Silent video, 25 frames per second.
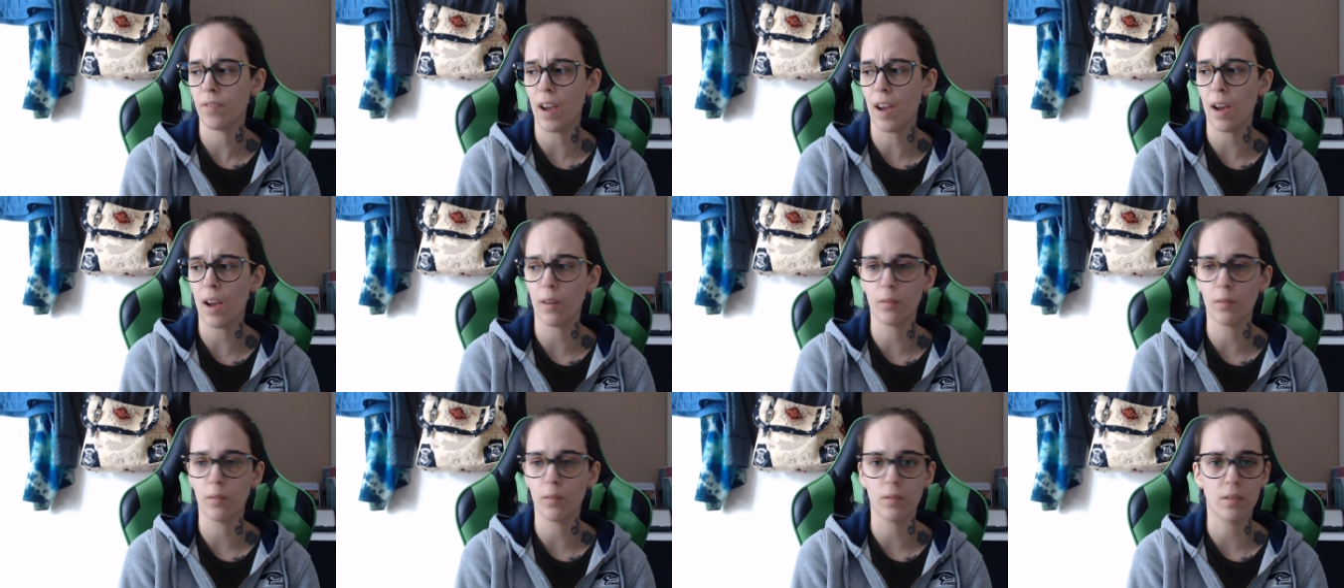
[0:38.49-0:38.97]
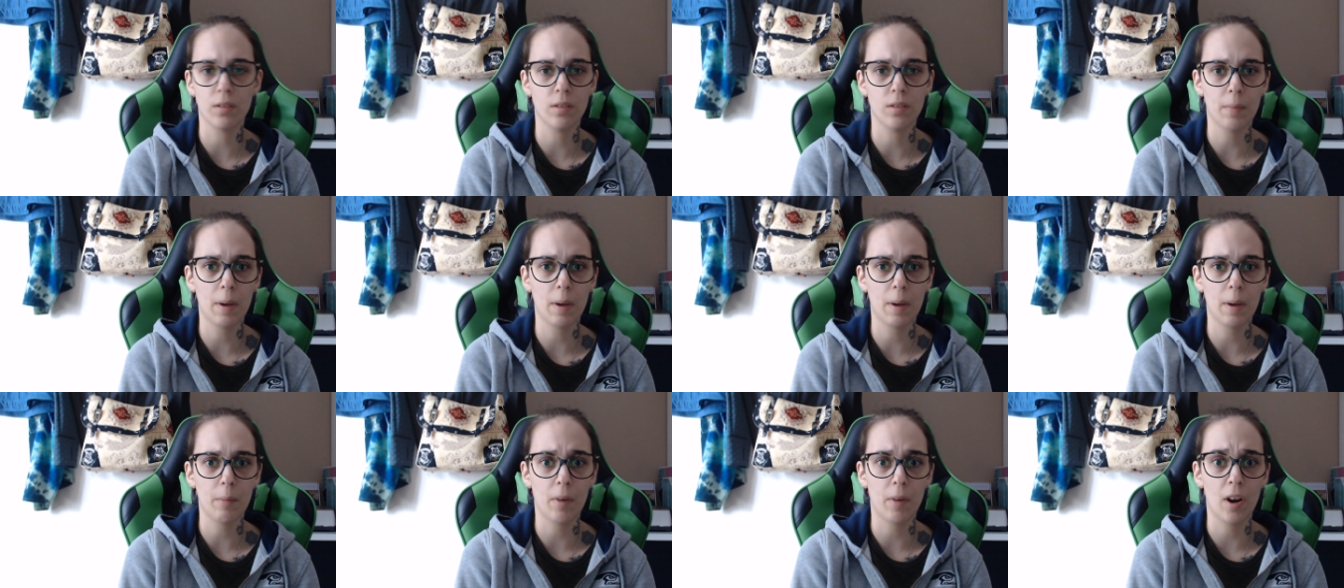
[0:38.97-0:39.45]
found
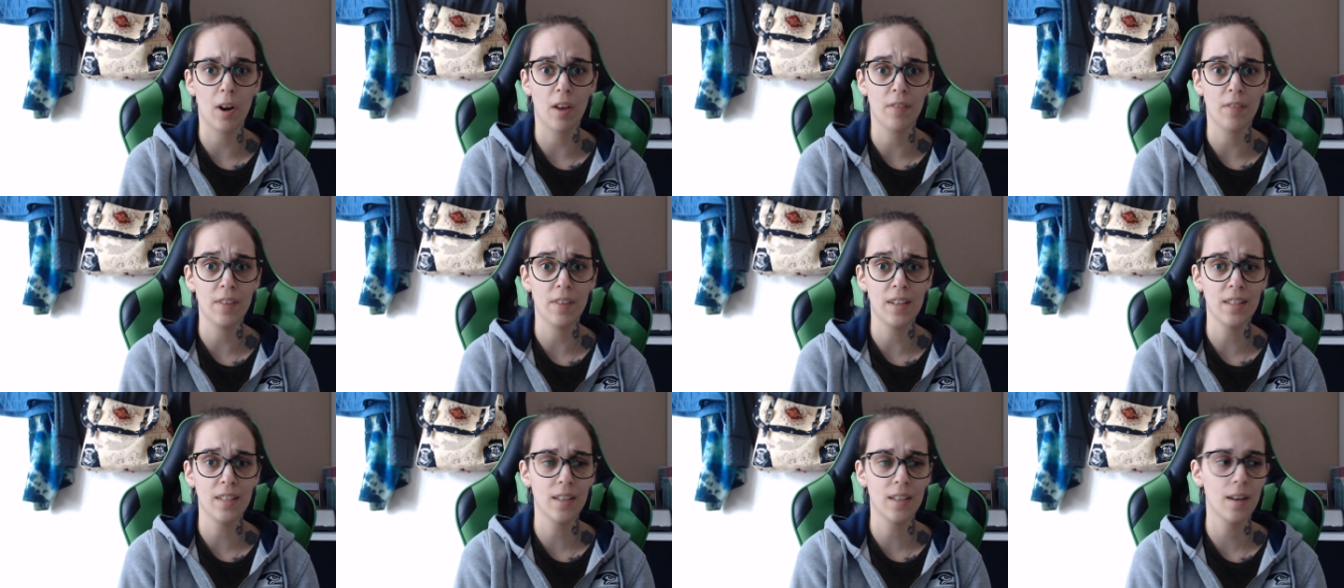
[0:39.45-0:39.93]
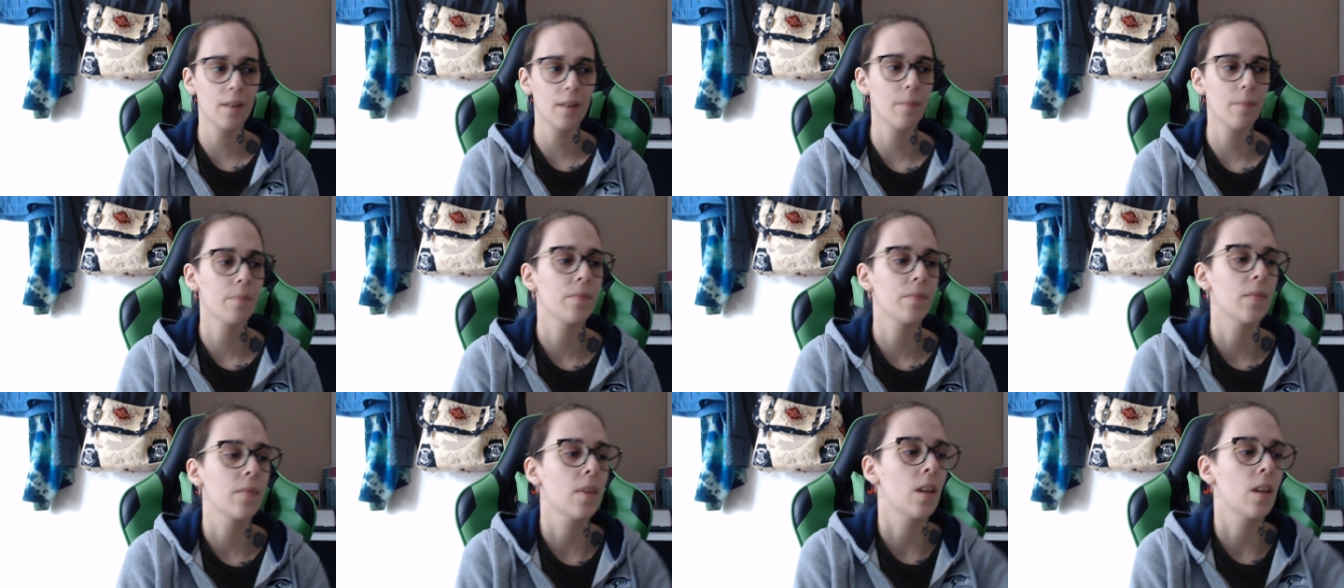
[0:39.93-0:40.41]
to make my life easier.
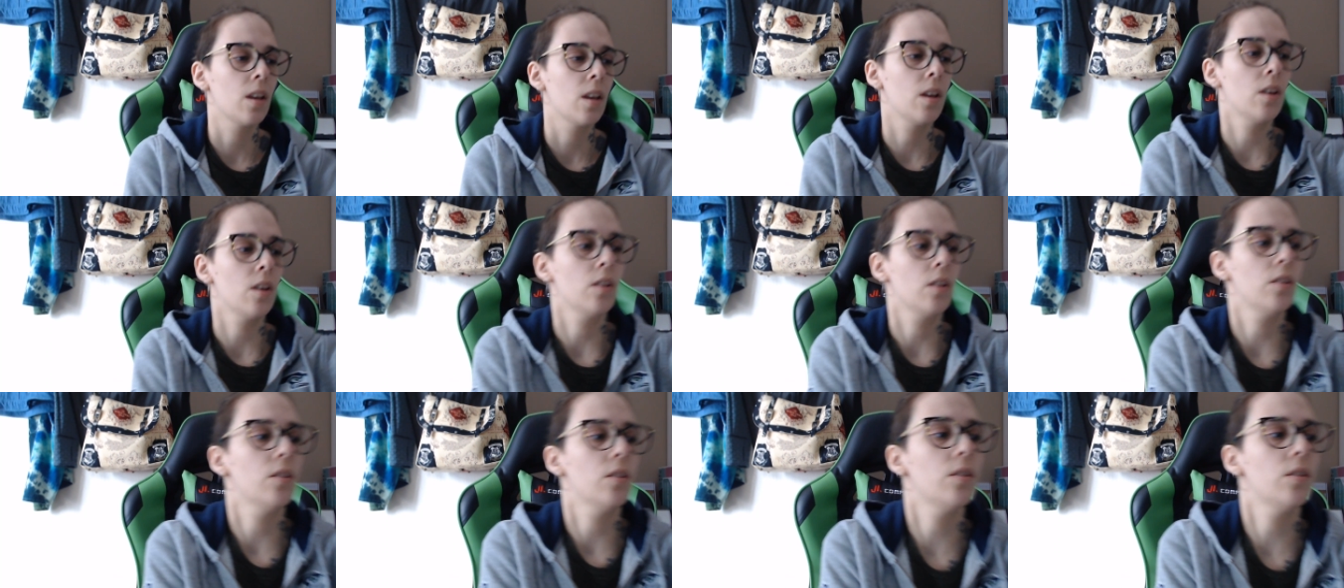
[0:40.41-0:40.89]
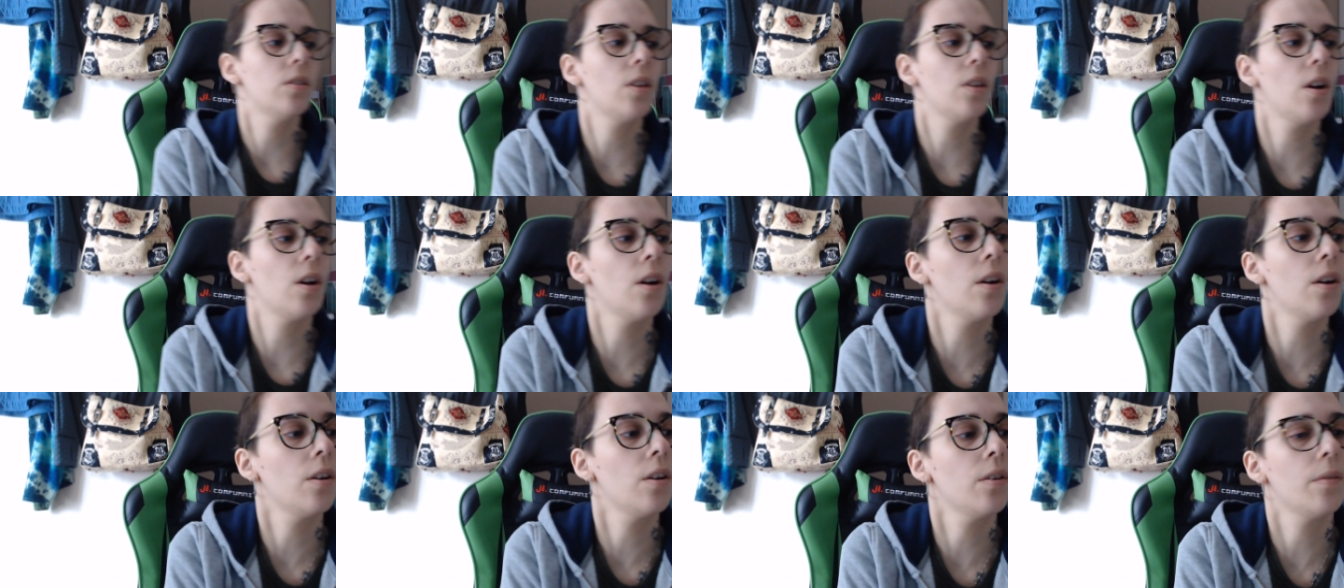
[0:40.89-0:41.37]

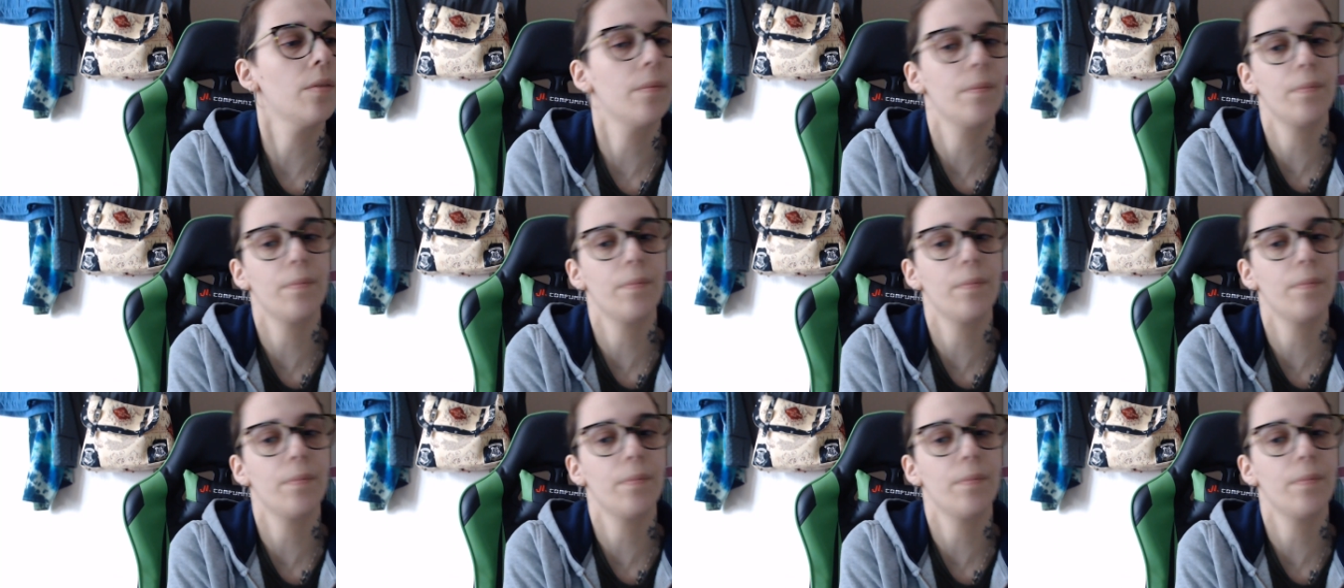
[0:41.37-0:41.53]
So